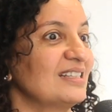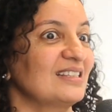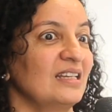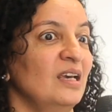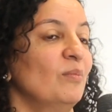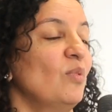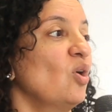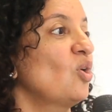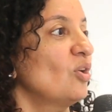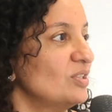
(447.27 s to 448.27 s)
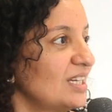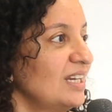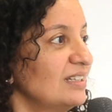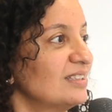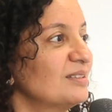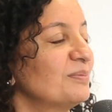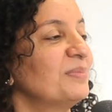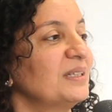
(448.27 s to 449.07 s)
There's more content.